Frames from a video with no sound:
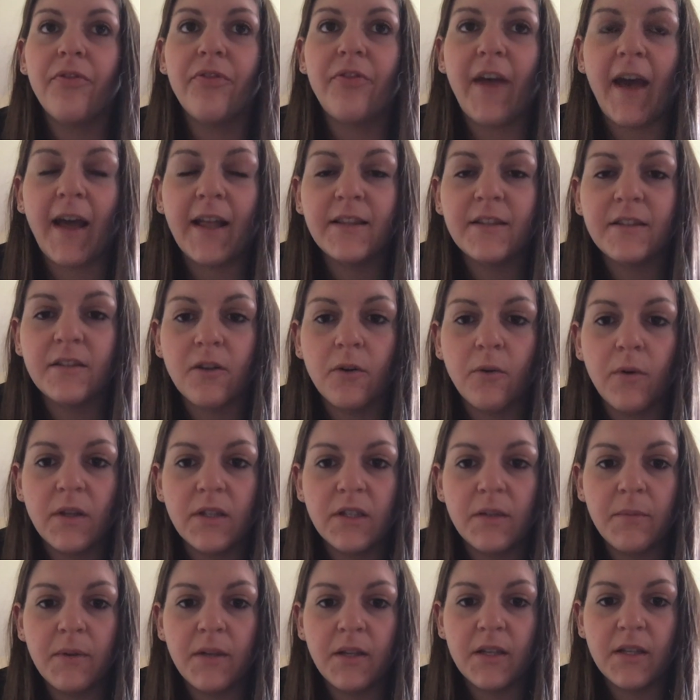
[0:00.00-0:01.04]
that's going
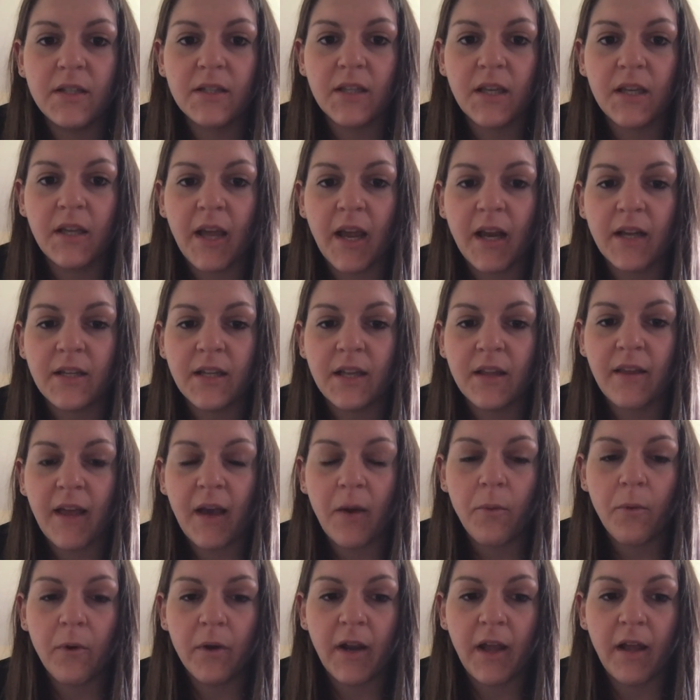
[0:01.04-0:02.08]
to be disconnected,
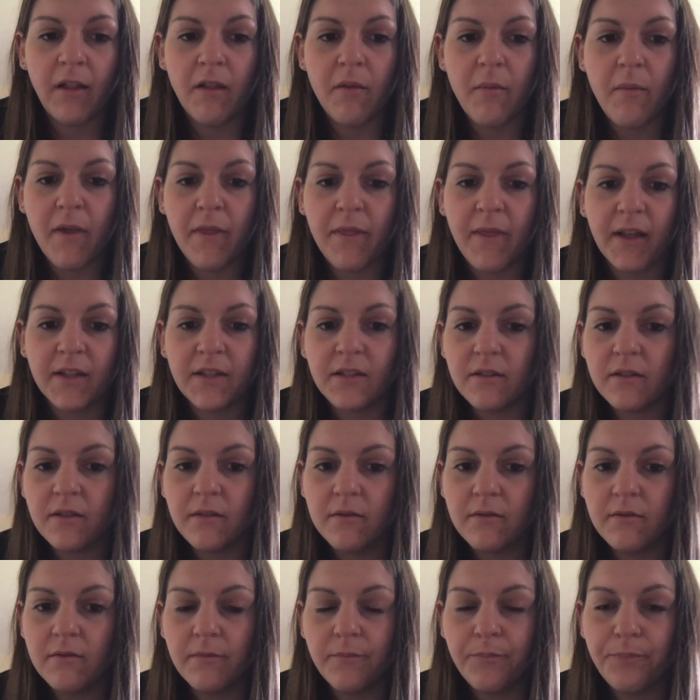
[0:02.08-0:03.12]
that one element
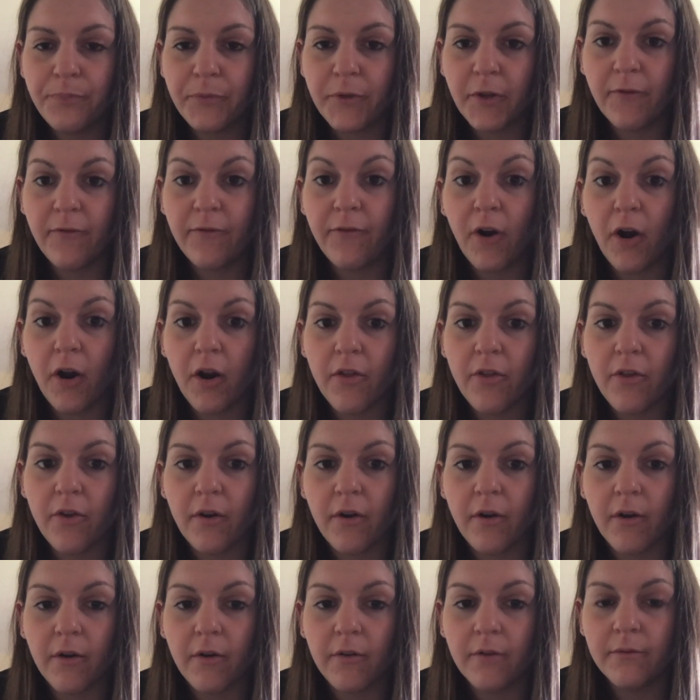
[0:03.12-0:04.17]
that's
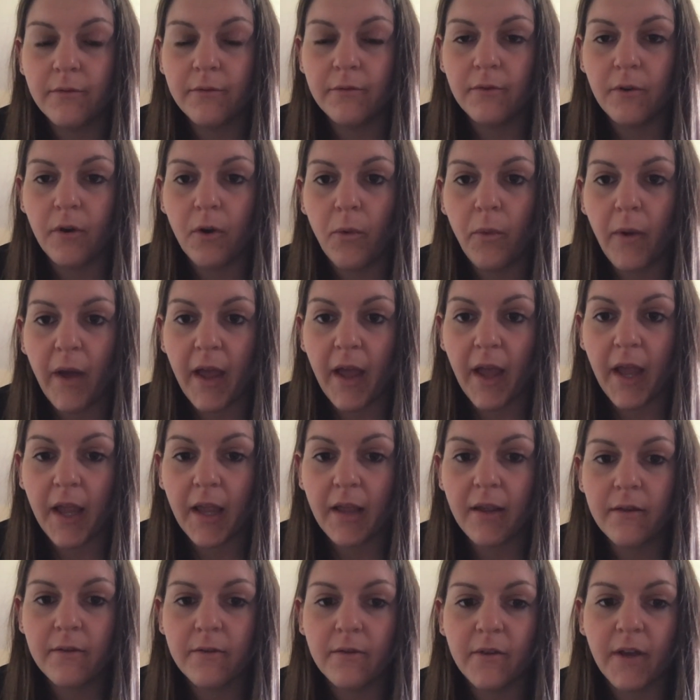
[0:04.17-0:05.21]
farther
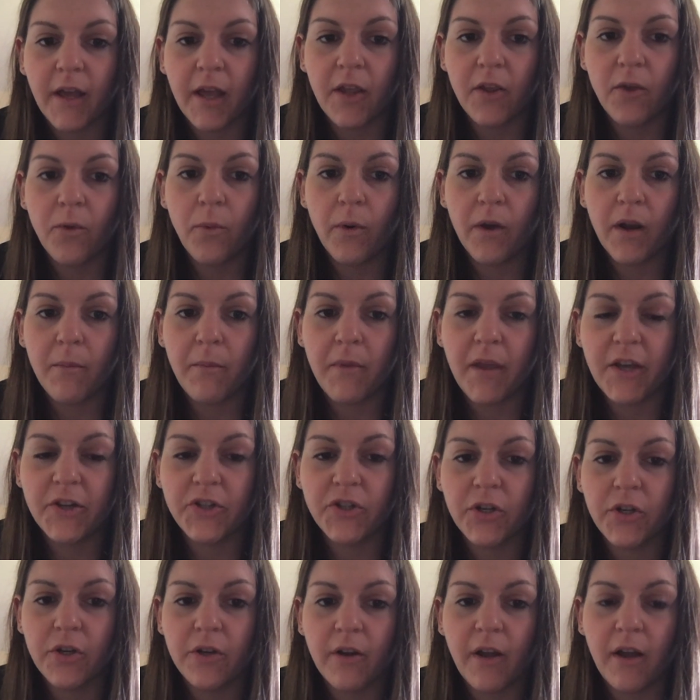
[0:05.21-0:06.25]
away. Okay, you want to make
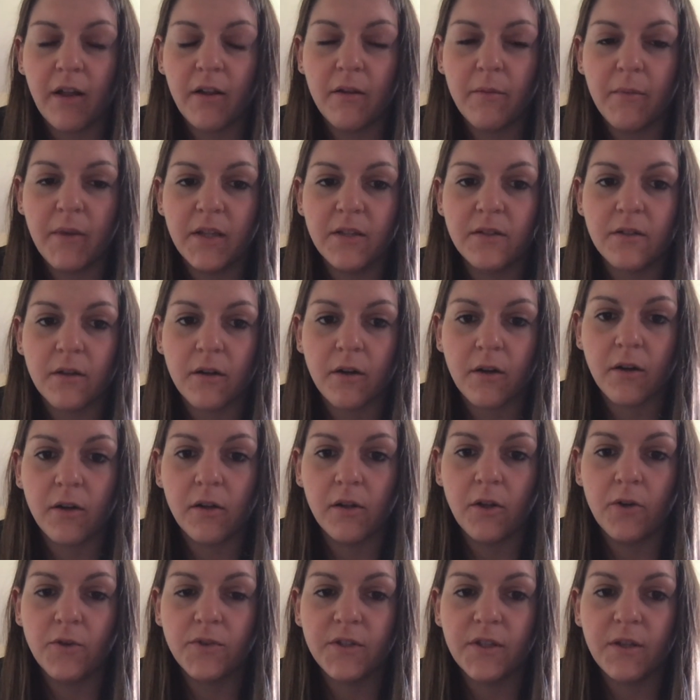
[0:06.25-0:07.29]
sure your elements are
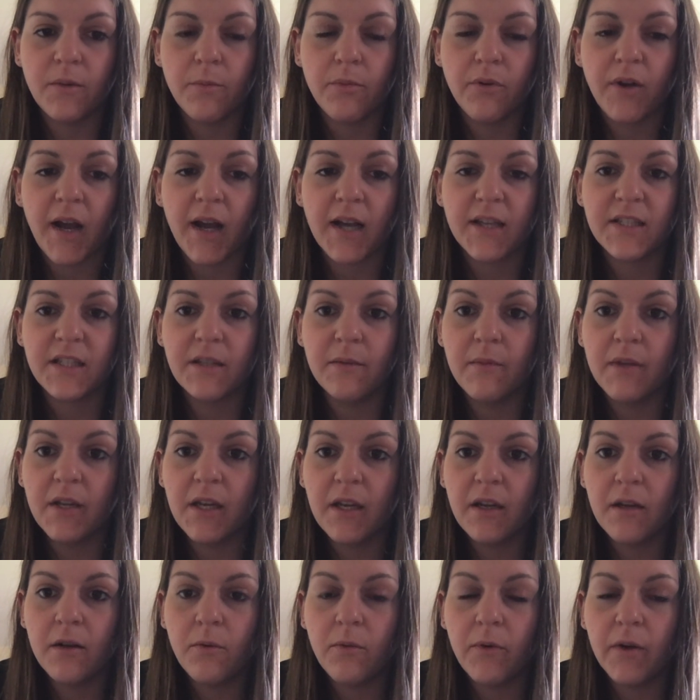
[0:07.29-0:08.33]
close in
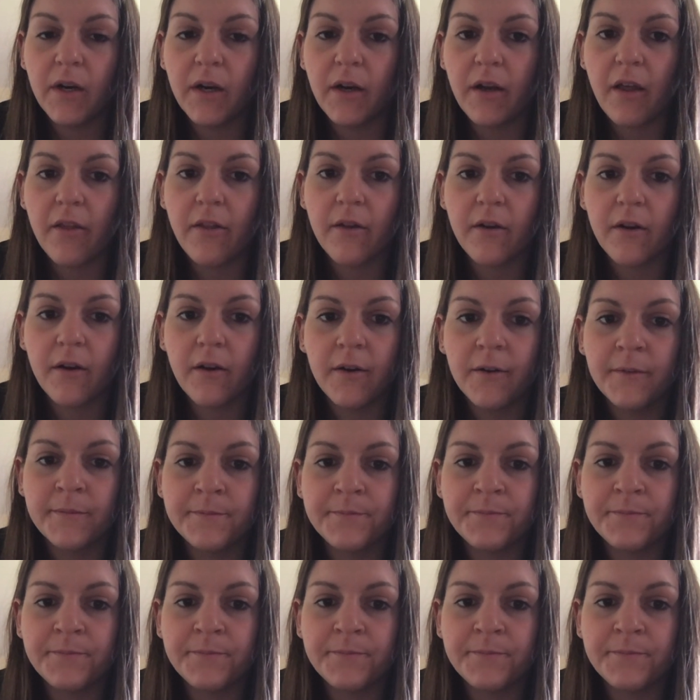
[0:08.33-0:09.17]
proximity to one another.